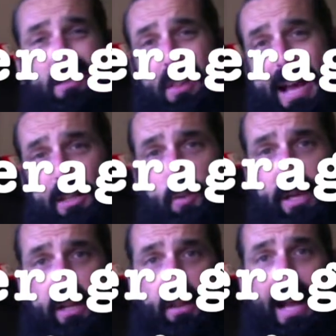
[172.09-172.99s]
to last
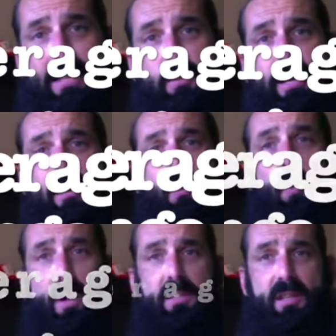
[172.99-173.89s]
week, last week
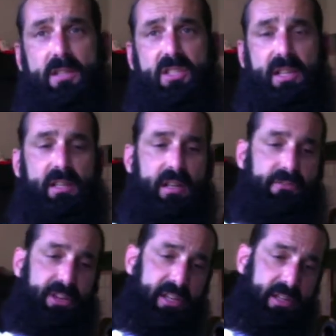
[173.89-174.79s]
was
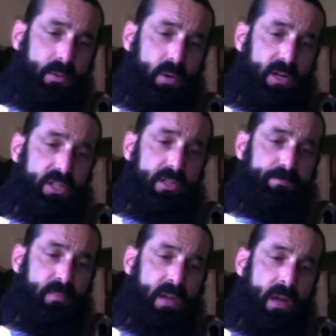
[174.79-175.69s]
significantly worse.
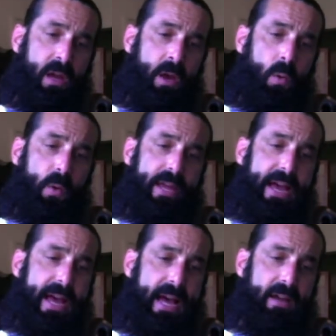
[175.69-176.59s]
We
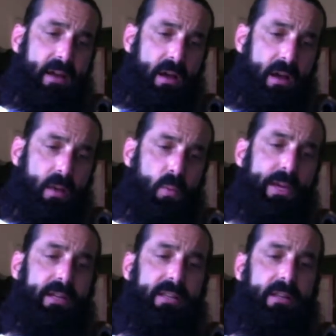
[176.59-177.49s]
had a
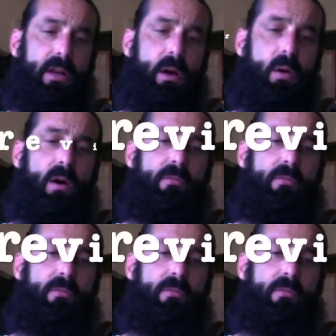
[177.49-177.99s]
weekly low of